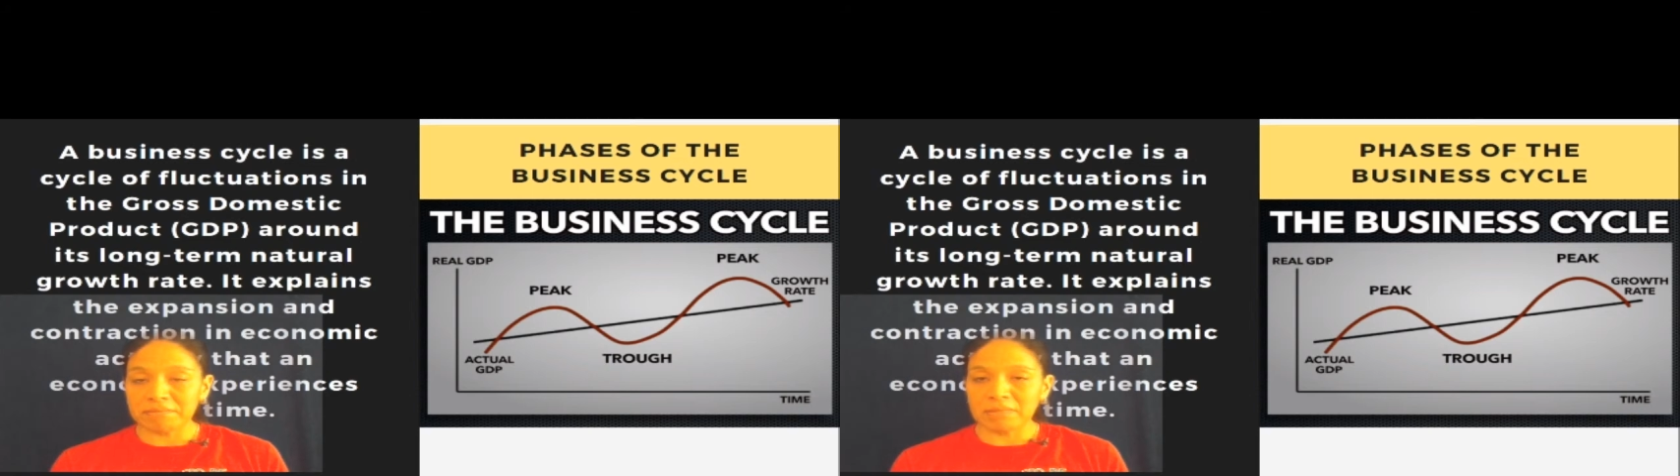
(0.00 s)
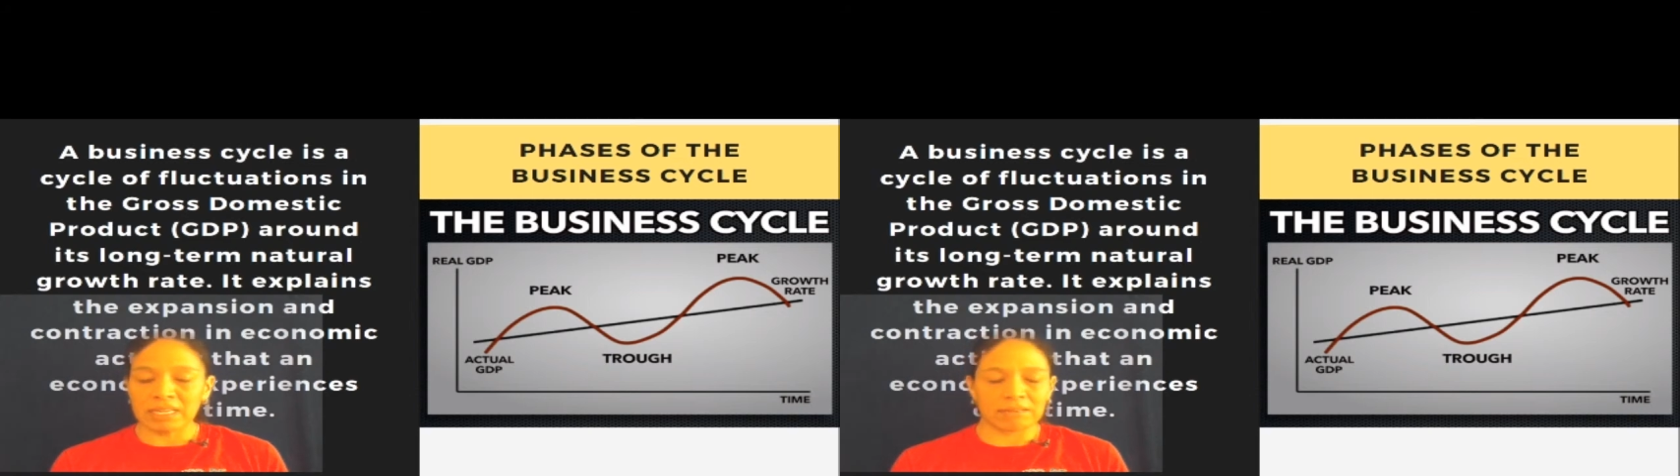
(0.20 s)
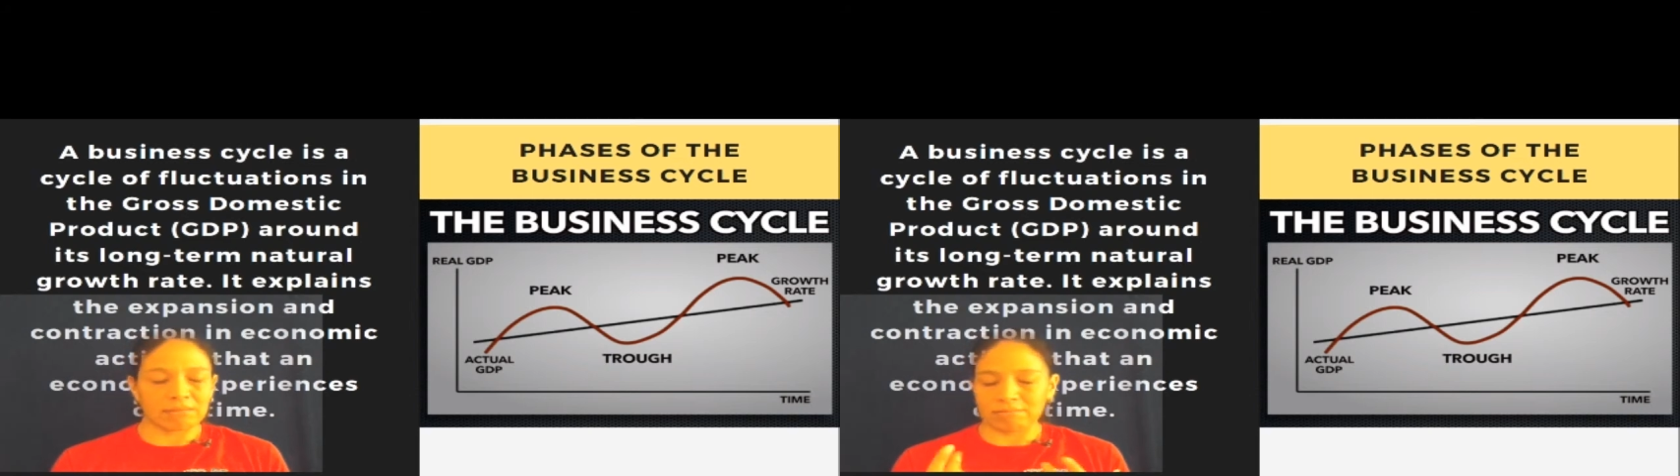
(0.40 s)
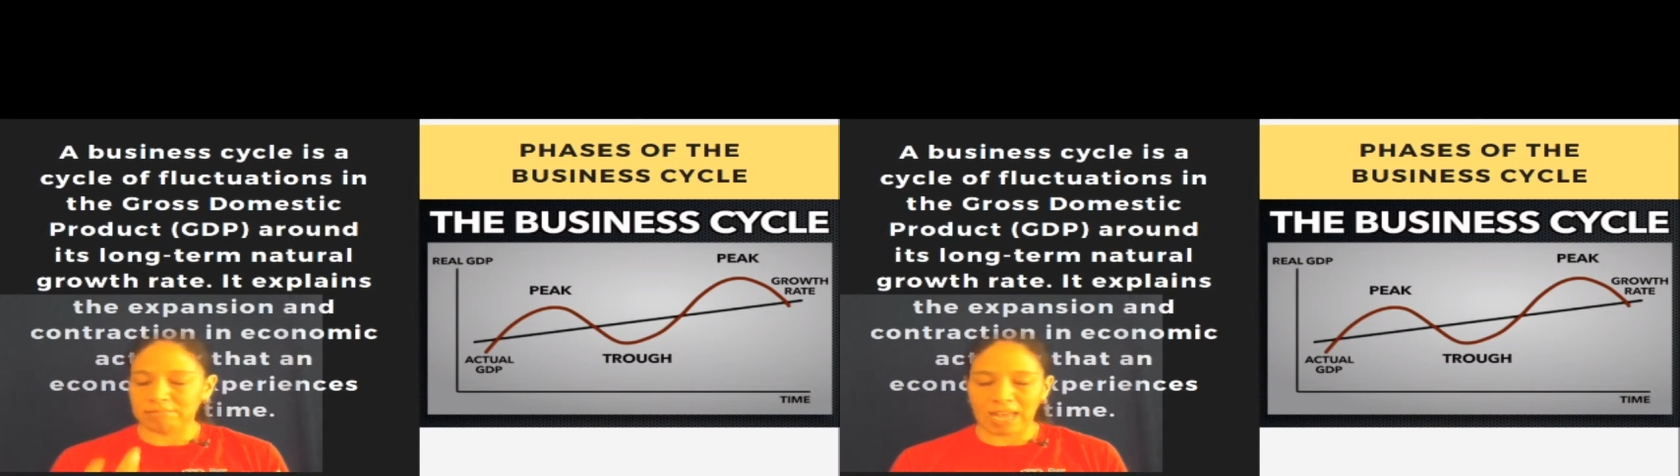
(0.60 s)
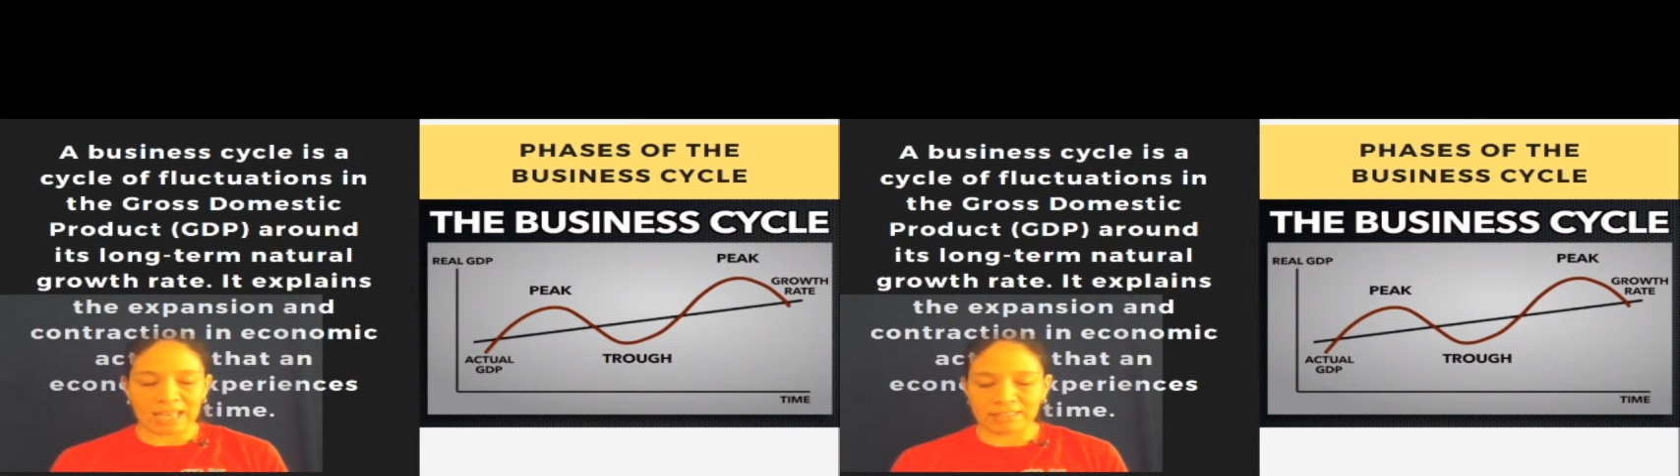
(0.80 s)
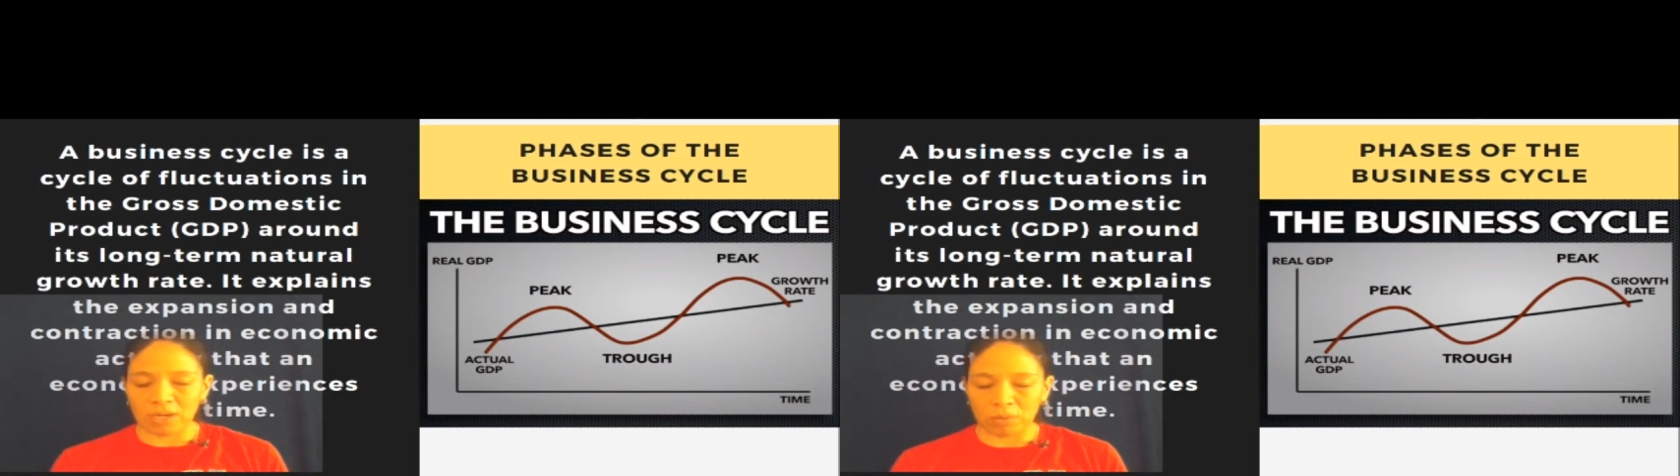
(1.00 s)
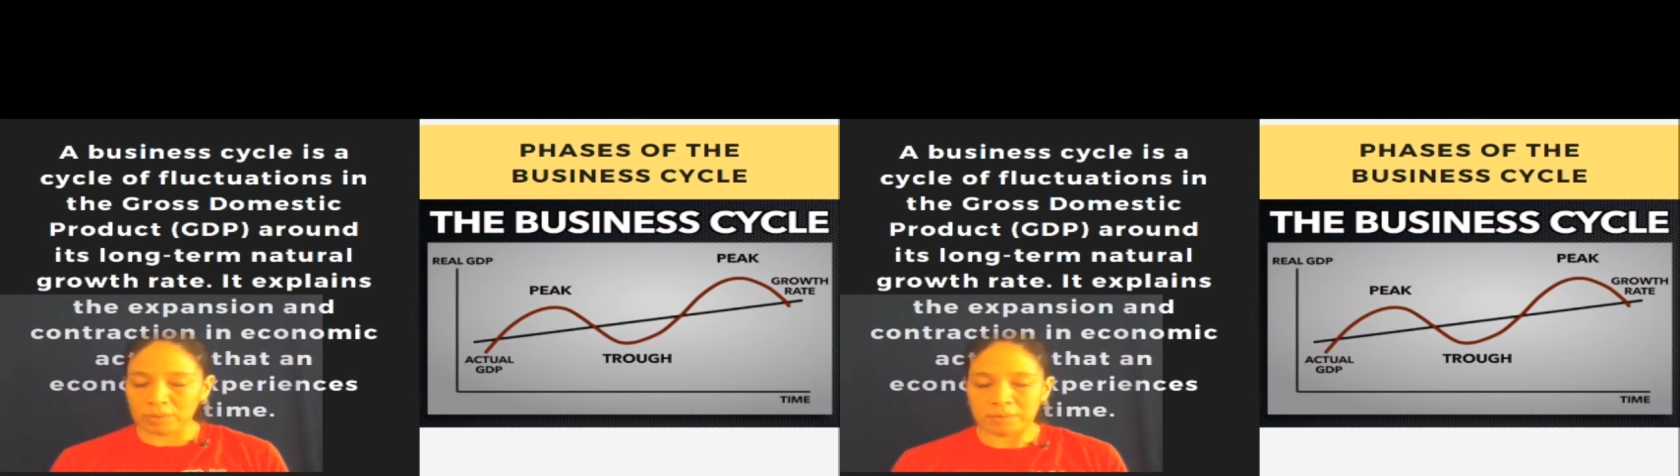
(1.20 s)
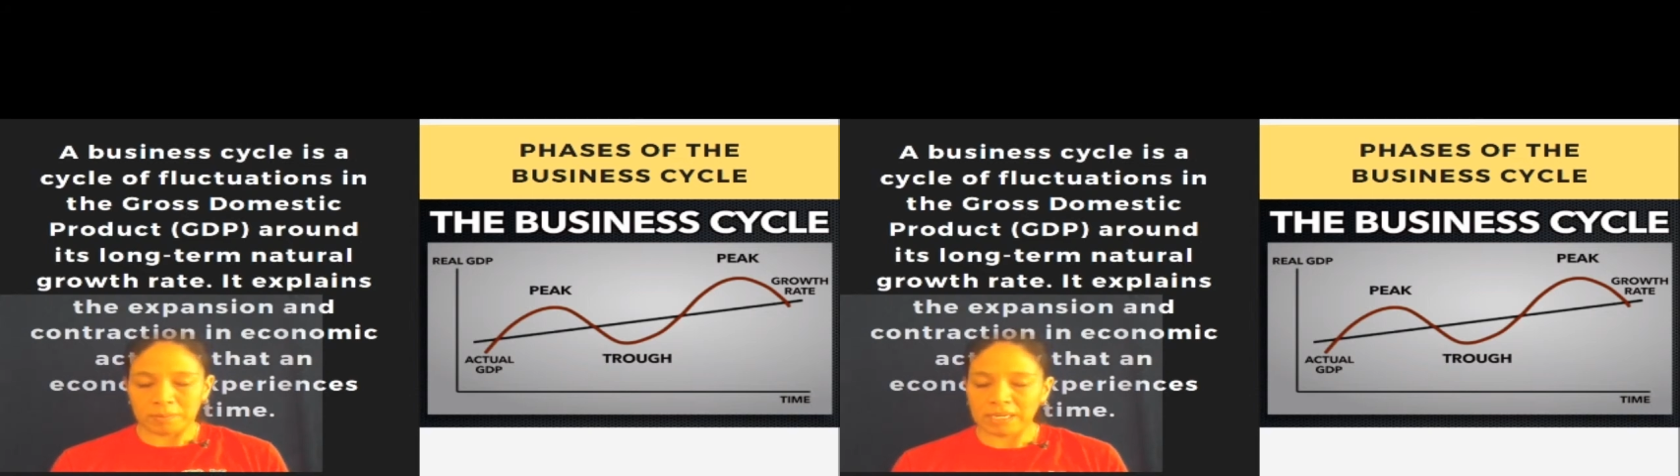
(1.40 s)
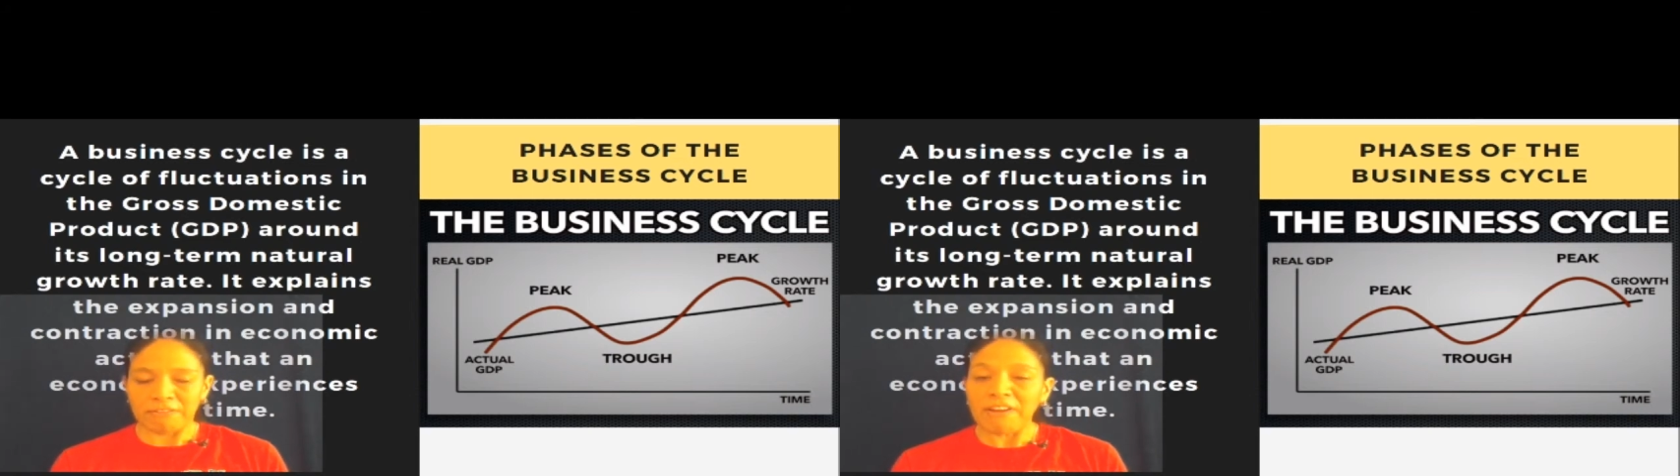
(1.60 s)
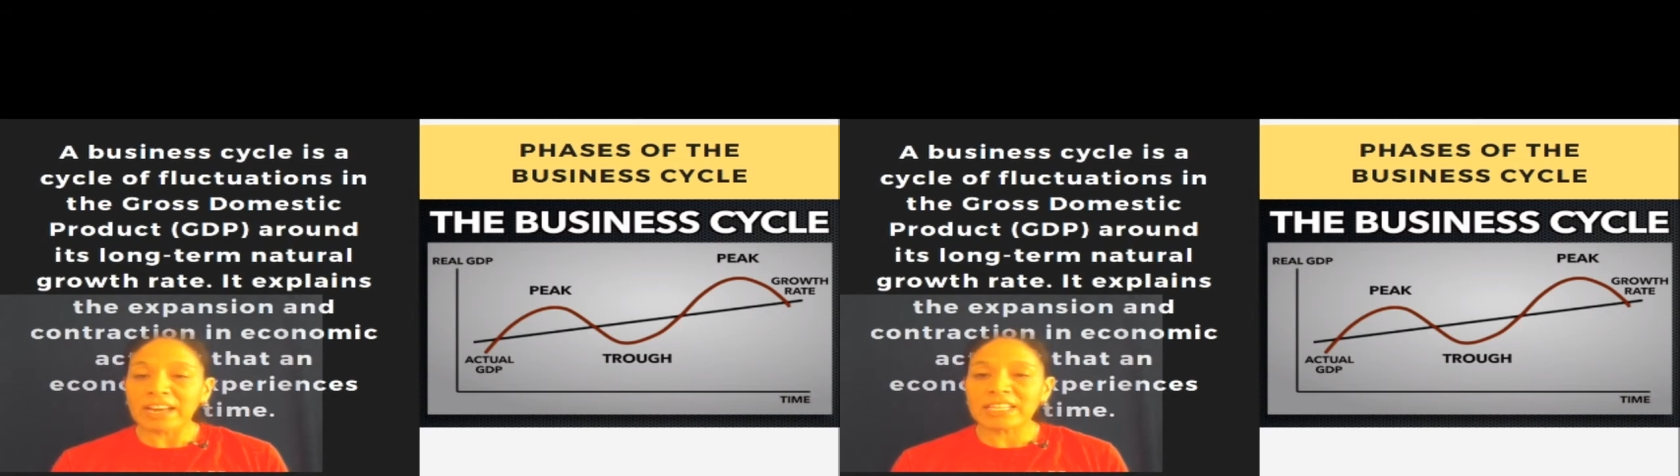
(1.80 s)
It hasn't always been
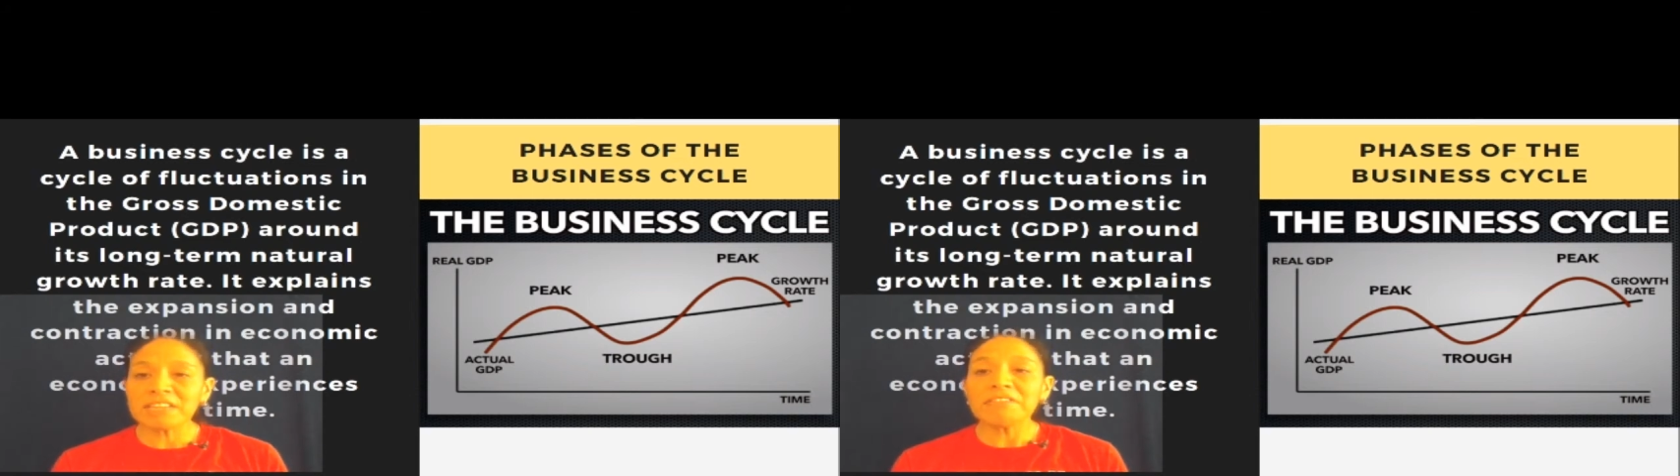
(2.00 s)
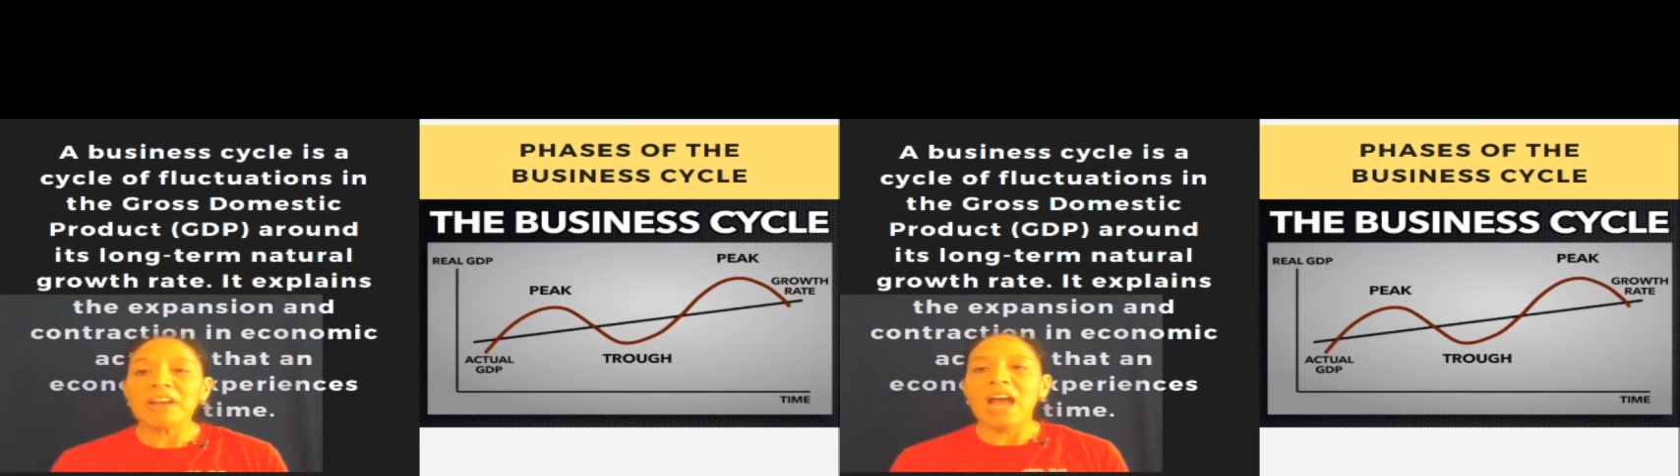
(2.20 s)
effective,